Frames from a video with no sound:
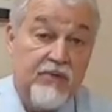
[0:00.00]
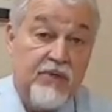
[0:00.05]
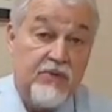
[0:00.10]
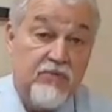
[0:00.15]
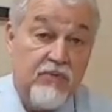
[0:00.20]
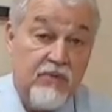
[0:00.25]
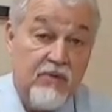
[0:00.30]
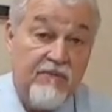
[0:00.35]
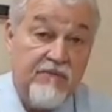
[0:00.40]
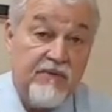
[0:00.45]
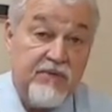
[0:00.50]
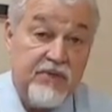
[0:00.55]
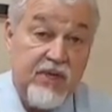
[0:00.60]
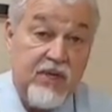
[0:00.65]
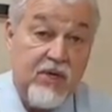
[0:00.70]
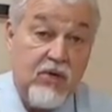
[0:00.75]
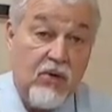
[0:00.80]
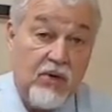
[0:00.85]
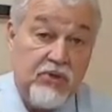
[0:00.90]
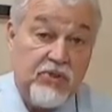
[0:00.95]
or the adrenal
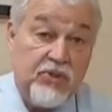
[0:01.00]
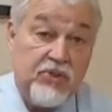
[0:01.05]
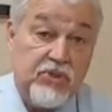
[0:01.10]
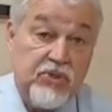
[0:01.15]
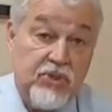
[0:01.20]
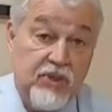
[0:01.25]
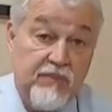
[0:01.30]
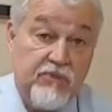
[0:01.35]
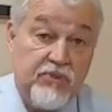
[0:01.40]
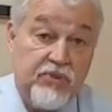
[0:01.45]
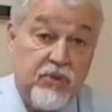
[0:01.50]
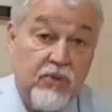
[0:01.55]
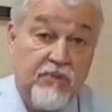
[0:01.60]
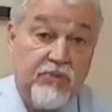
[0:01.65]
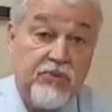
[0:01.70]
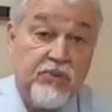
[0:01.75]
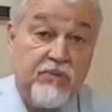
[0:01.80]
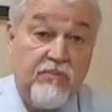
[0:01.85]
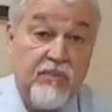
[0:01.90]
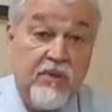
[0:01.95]
fatigue causes sleep
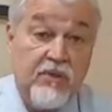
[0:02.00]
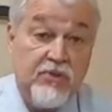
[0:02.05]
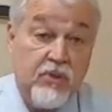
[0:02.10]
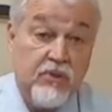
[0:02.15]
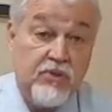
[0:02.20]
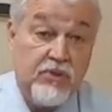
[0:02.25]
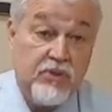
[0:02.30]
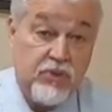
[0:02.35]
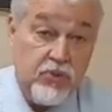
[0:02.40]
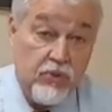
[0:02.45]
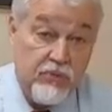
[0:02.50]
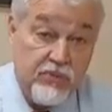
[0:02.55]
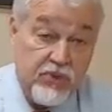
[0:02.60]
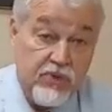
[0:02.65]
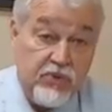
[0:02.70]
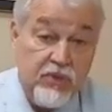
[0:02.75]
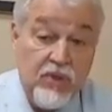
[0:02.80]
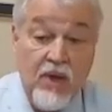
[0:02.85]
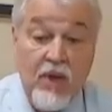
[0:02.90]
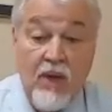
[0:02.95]

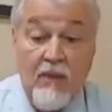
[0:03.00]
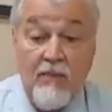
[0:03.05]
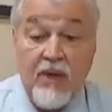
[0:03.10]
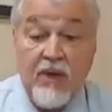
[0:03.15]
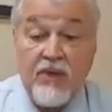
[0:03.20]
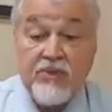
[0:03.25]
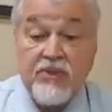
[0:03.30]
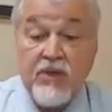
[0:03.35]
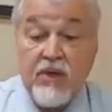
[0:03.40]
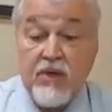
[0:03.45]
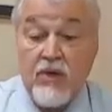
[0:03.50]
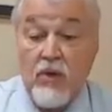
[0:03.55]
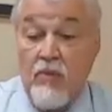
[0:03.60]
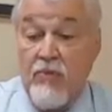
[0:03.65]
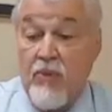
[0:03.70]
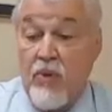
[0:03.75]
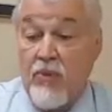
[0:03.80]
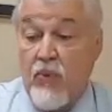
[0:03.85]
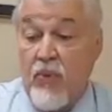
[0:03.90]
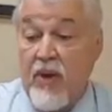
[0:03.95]
disturbances, because it can
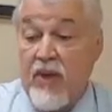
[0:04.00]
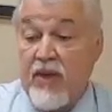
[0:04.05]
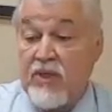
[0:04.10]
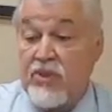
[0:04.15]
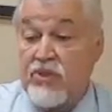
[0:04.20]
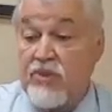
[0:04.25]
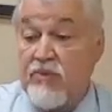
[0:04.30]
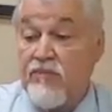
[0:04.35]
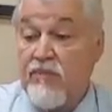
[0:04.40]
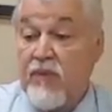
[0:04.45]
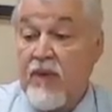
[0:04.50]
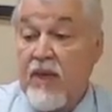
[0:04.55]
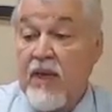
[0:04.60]
go both ways.